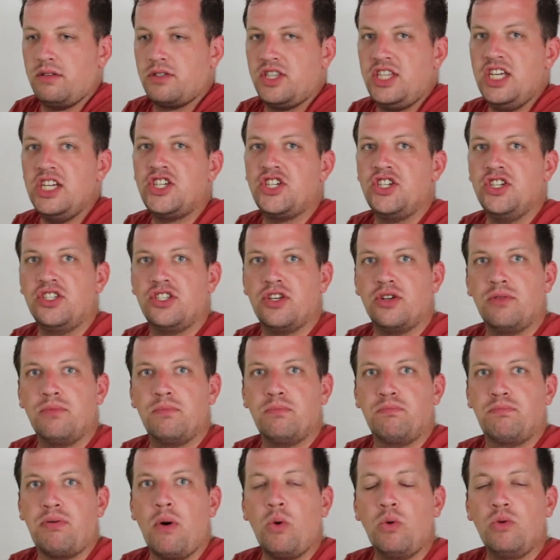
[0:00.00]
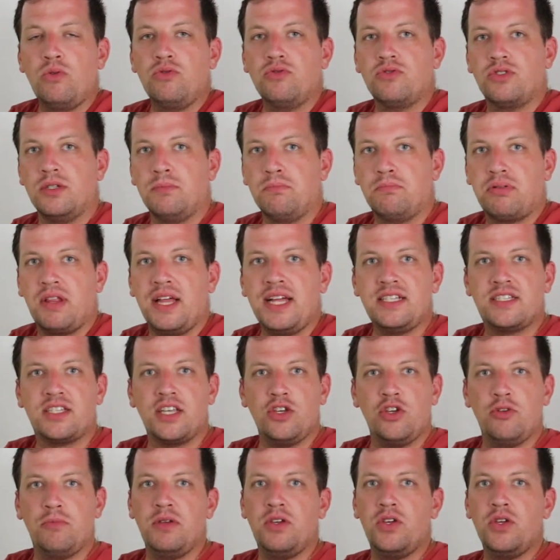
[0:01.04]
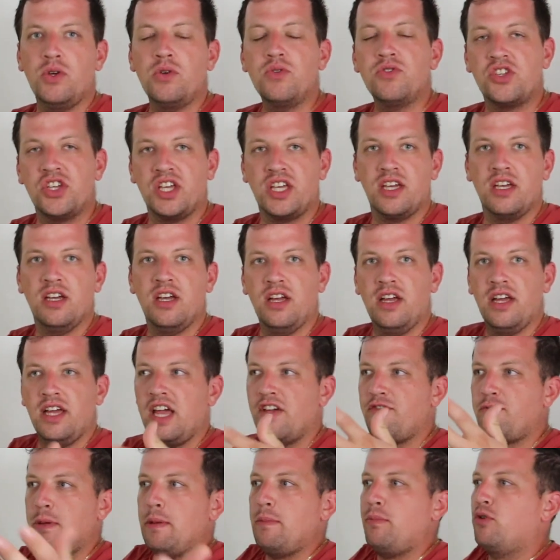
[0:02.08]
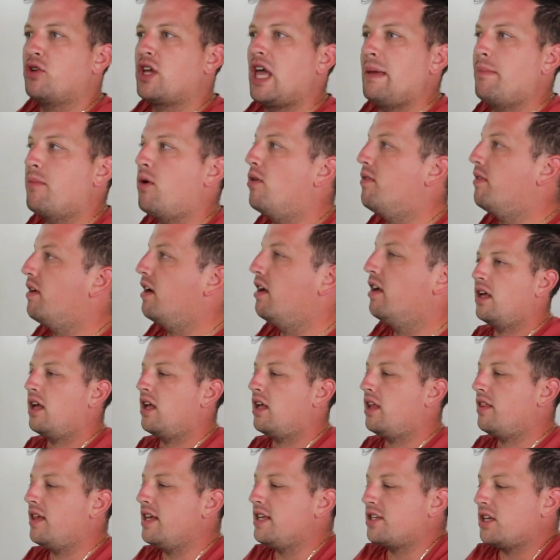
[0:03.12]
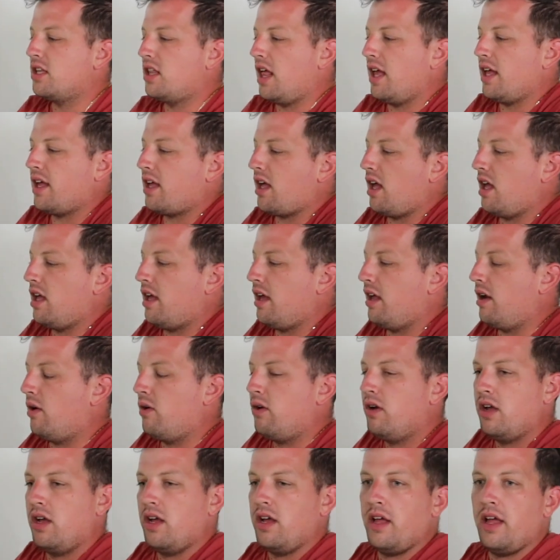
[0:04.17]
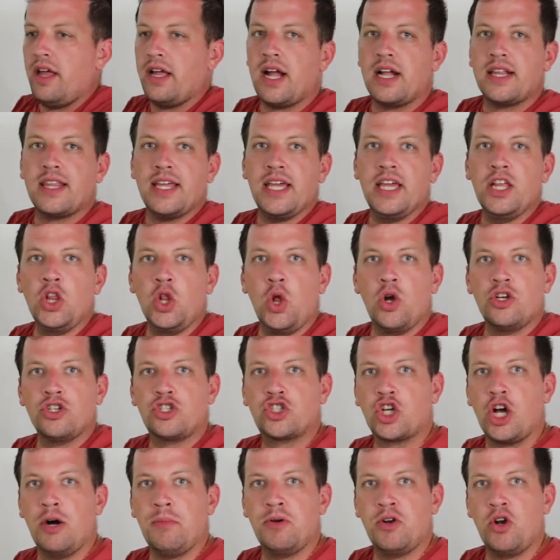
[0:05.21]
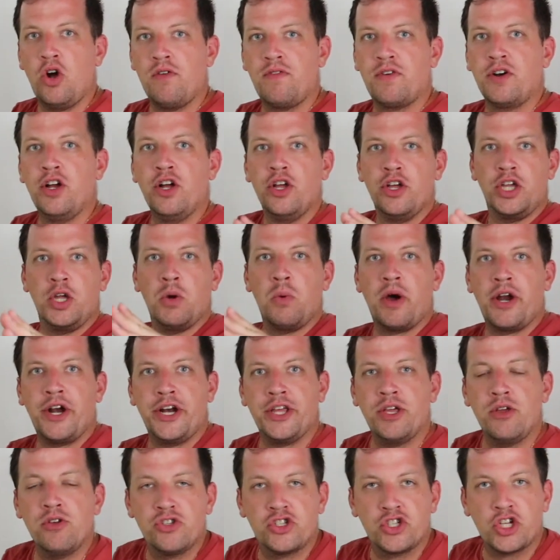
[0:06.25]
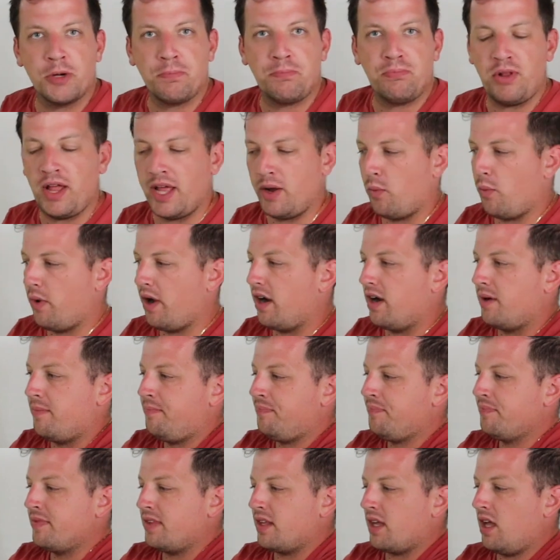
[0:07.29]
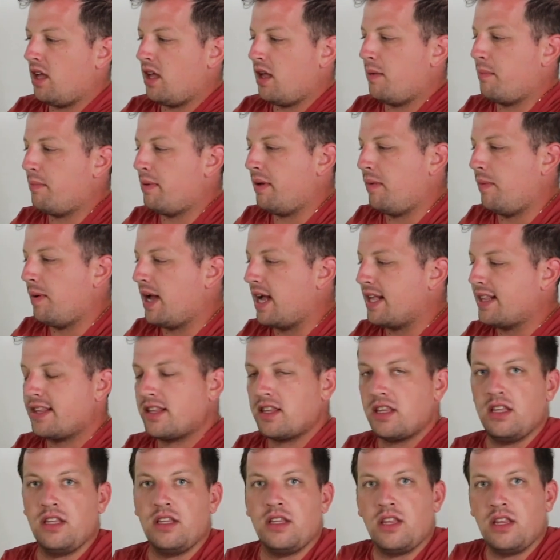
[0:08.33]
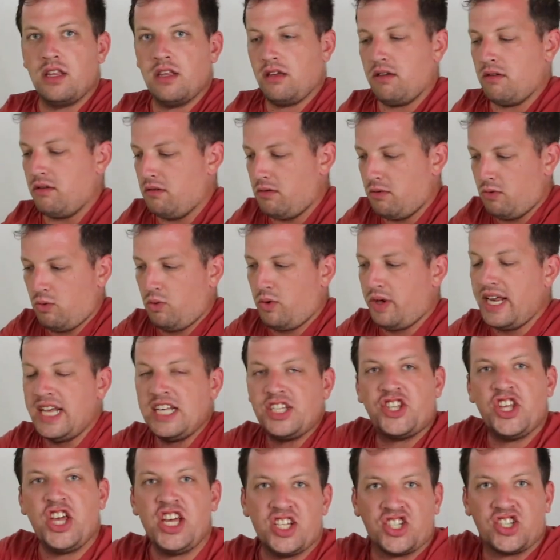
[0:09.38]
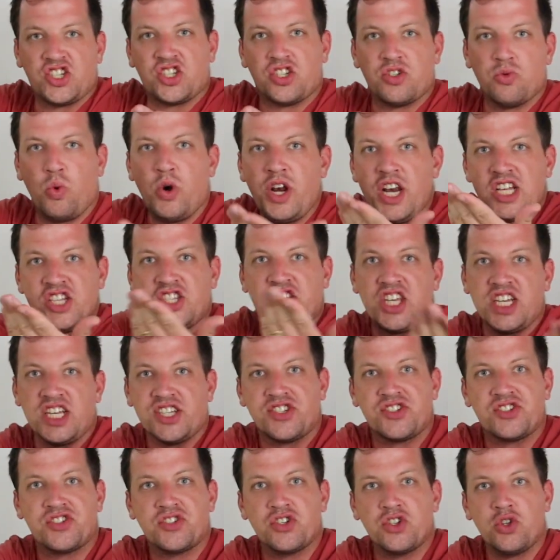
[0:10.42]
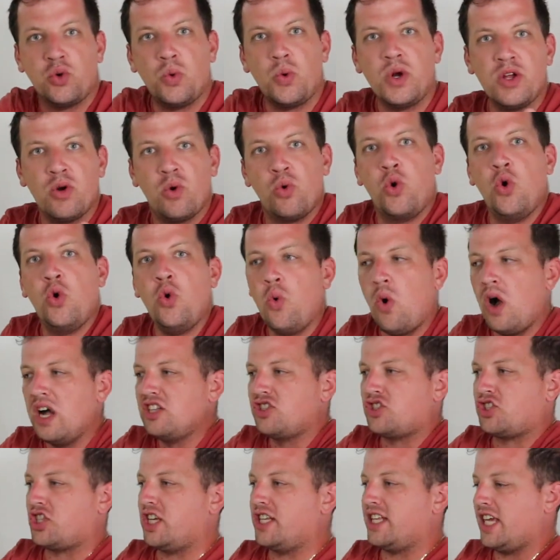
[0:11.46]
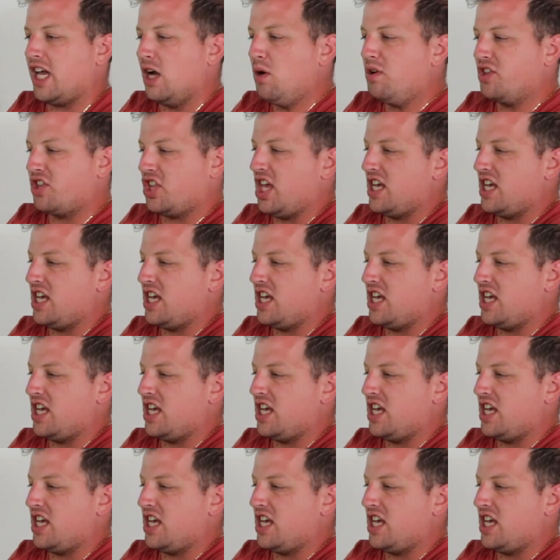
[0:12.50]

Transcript: Dishes or bowls and plates that you'd be using if people came over. These are like, you know, I got the in-laws coming over. You wanted to use a good plateware, but we got, what is this? What is this? Who wants to deal with